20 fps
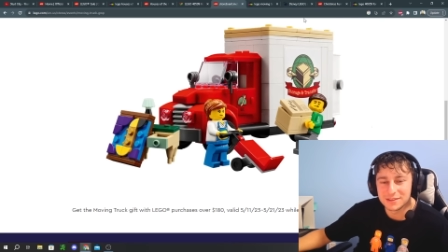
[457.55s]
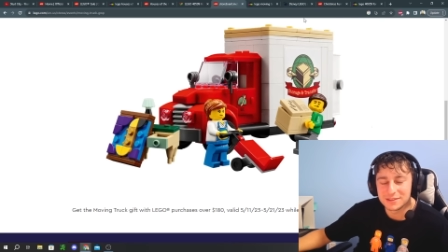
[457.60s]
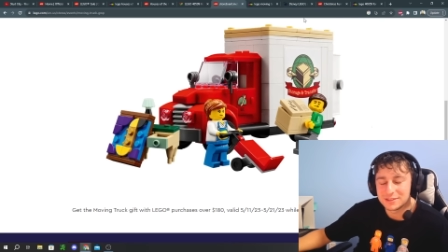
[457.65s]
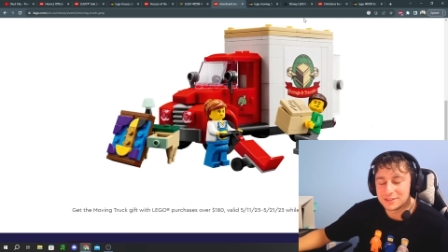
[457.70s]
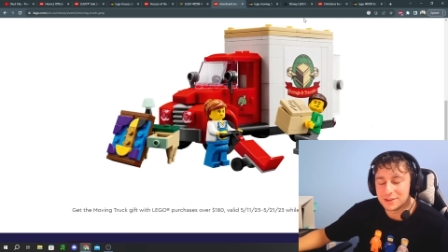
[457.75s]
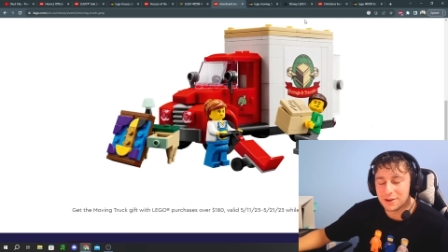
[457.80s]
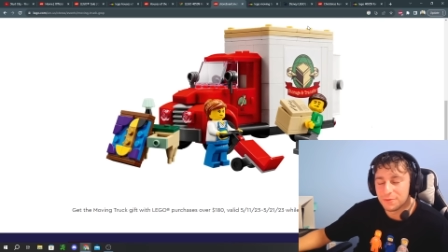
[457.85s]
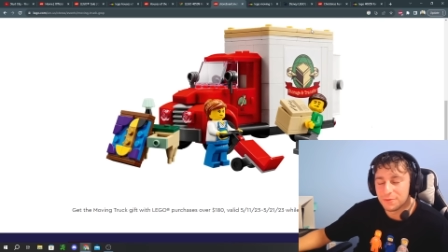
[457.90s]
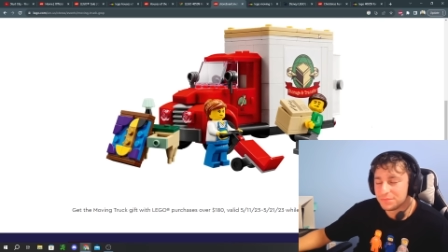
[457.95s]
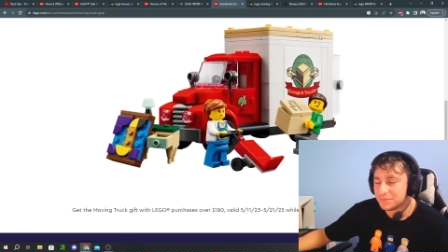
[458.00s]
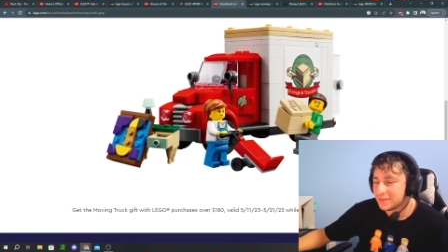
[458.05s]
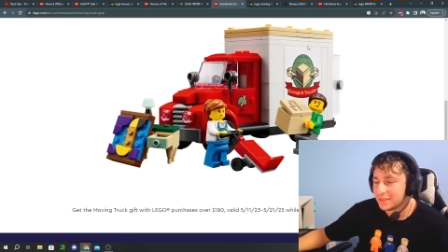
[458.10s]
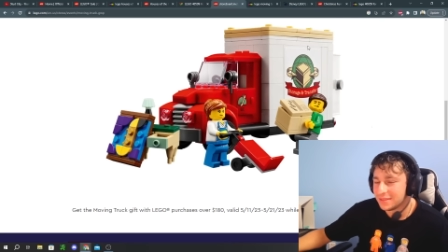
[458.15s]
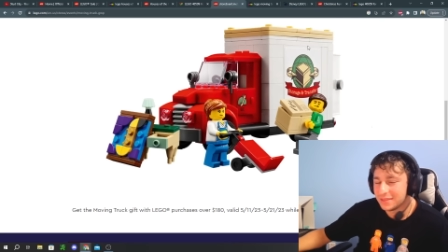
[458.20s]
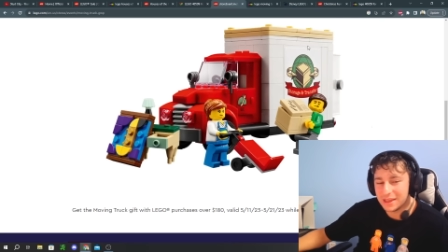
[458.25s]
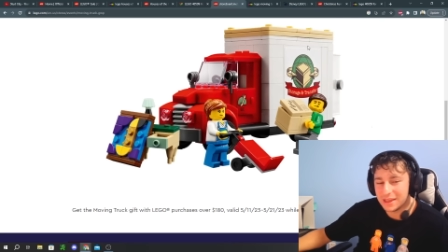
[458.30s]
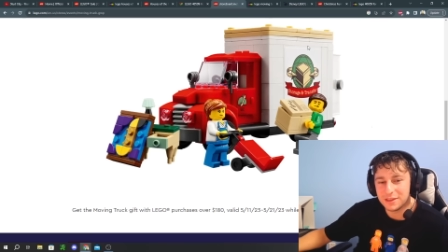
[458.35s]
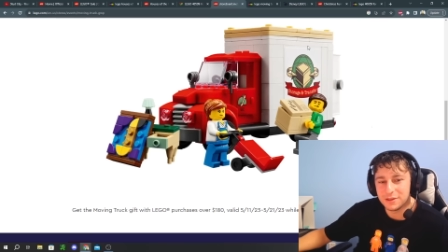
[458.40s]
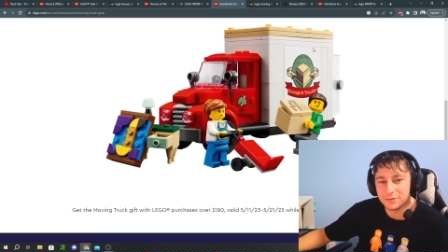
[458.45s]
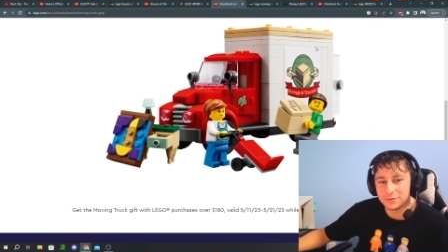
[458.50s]
So
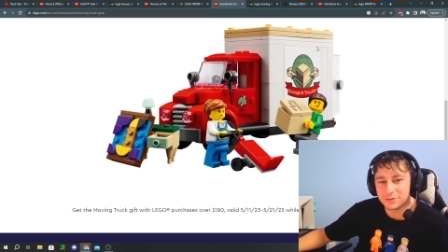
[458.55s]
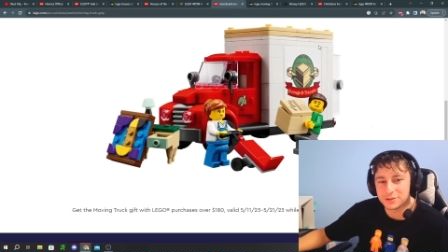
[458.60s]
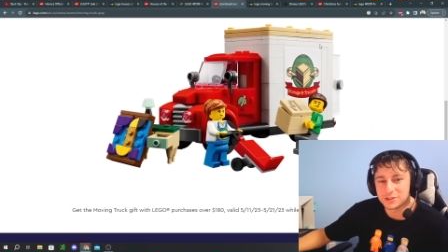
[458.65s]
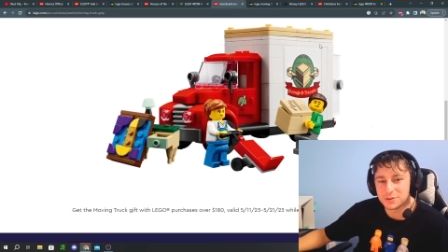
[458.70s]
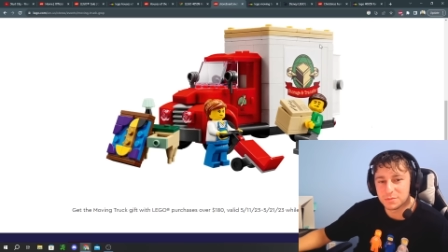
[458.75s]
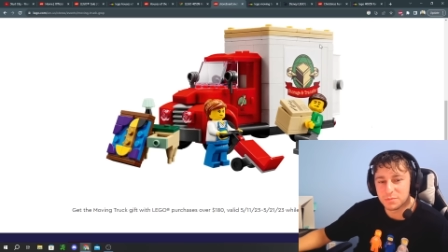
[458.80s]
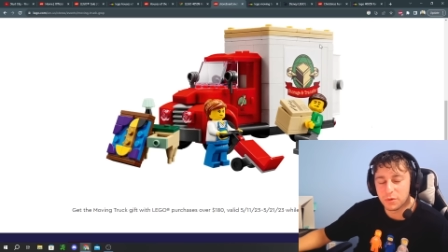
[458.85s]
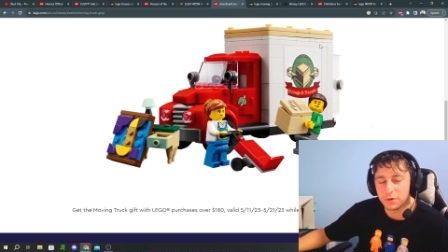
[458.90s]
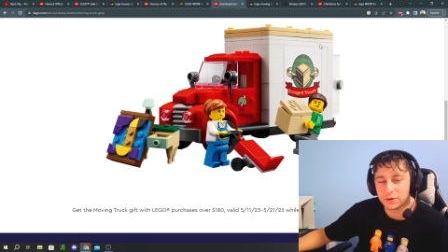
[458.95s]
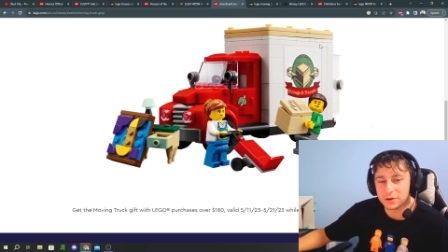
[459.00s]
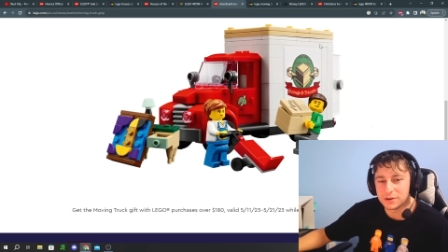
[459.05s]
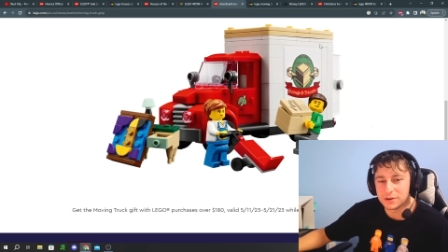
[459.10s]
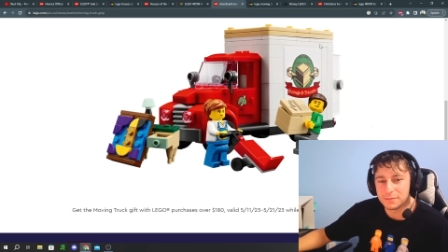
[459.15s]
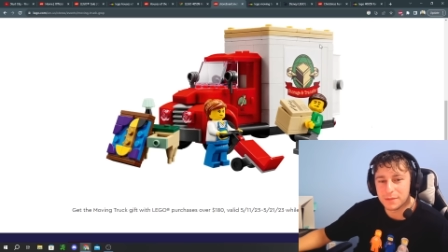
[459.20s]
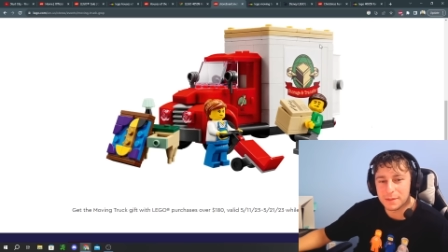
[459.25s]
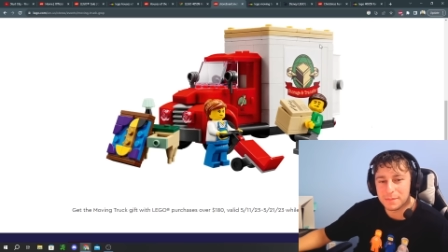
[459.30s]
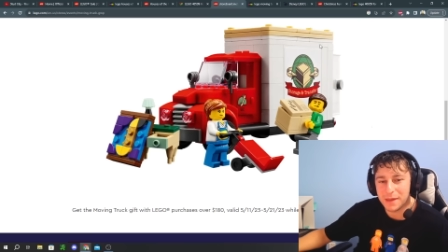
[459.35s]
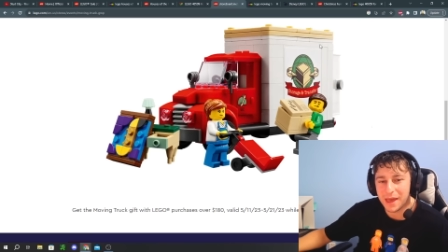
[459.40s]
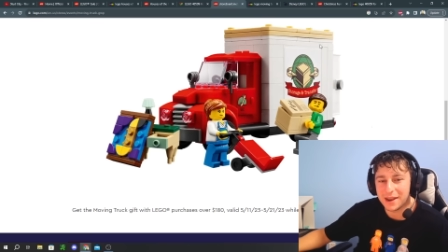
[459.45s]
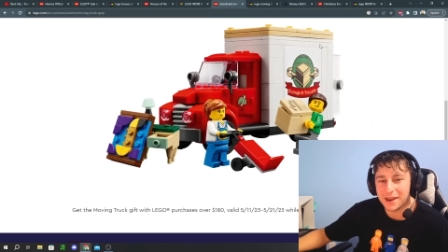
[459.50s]
thank you for supporting
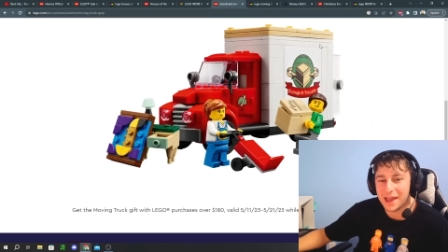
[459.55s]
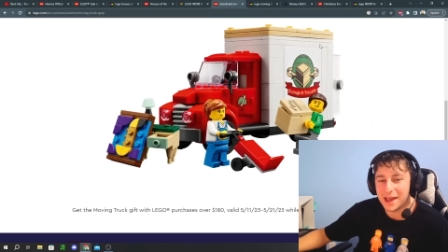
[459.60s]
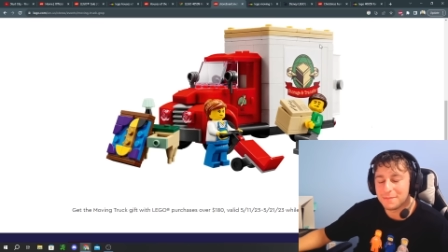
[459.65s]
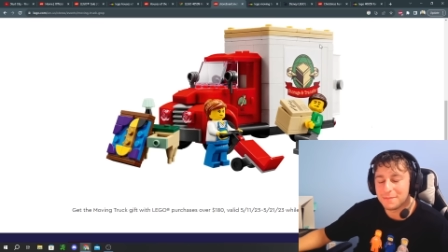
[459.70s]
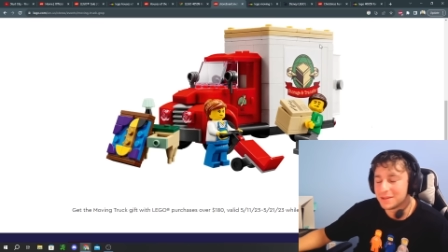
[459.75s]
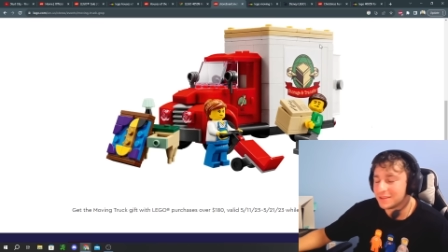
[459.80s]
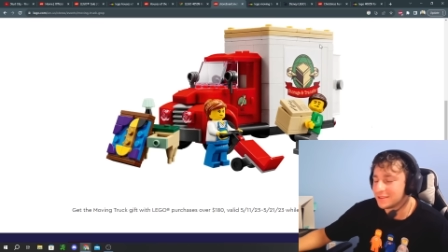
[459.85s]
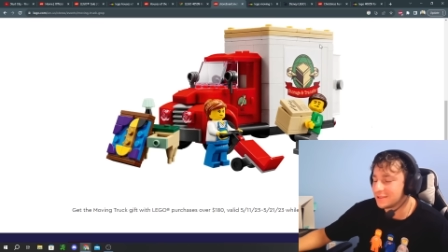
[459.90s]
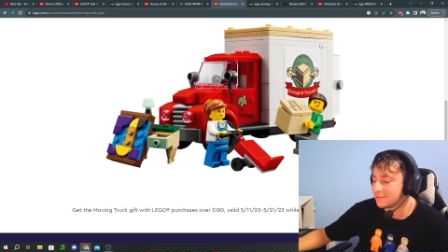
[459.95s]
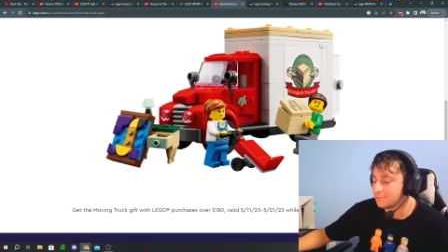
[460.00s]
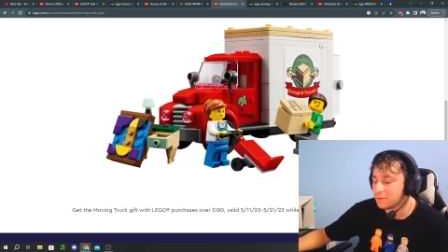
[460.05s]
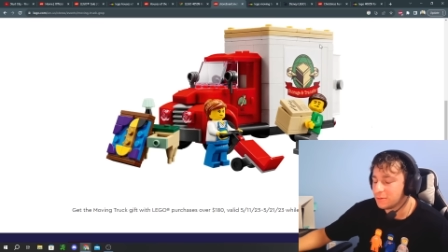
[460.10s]
my bad habits.